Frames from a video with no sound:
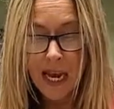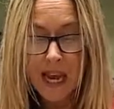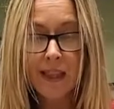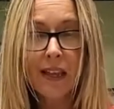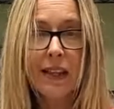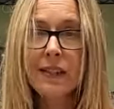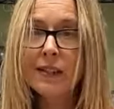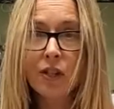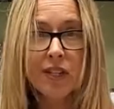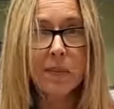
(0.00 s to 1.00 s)
And then this
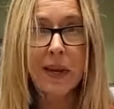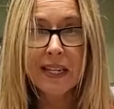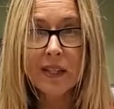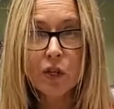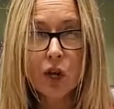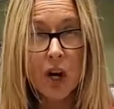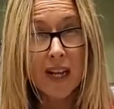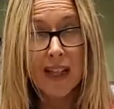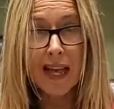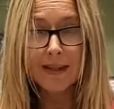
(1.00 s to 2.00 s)
is just a mason jar, a
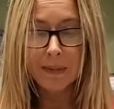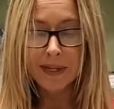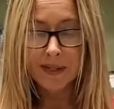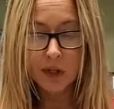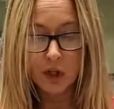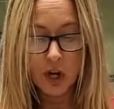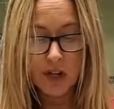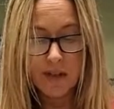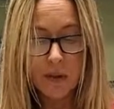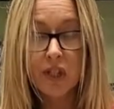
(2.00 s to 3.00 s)
glass mason jar.
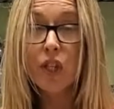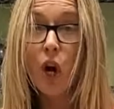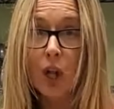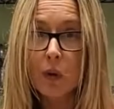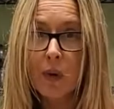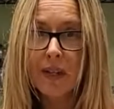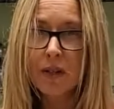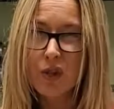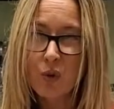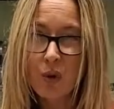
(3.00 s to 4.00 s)
The taller ones,
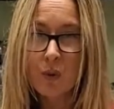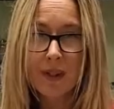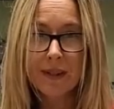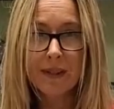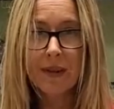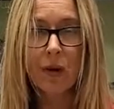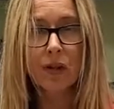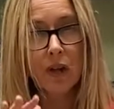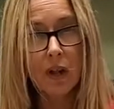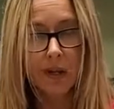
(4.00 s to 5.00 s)
the shorter ones aren't
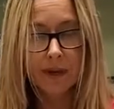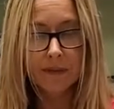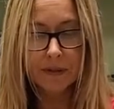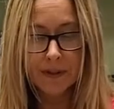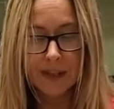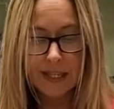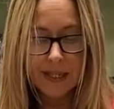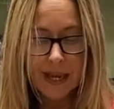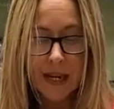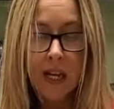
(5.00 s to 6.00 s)
tall enough to fit these
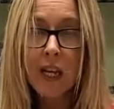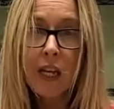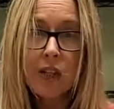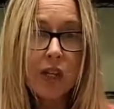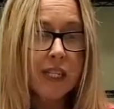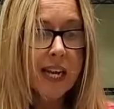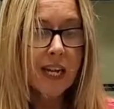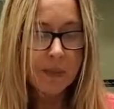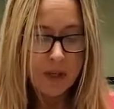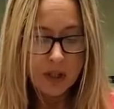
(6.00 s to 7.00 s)
in. So you take
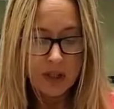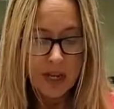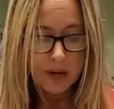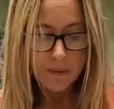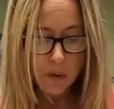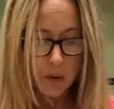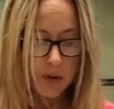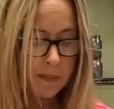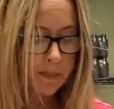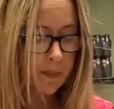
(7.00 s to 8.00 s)
them and just kind of fold
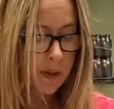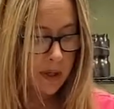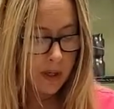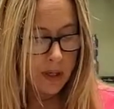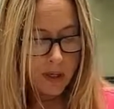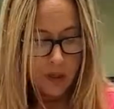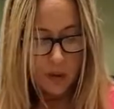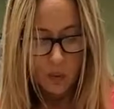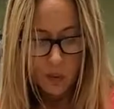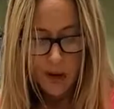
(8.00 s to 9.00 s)
them,
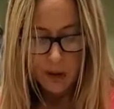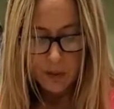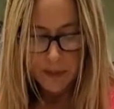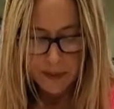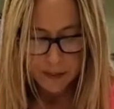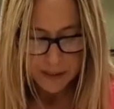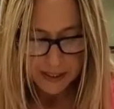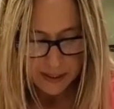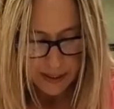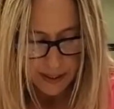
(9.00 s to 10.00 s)
round them a little
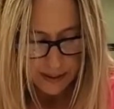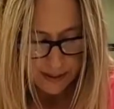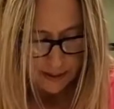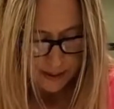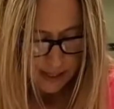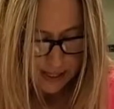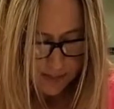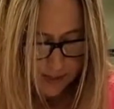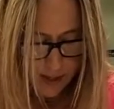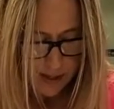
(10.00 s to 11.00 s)
bit, and slide
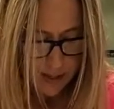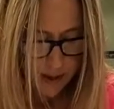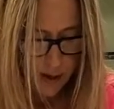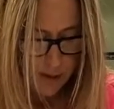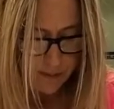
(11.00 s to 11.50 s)
them down in there.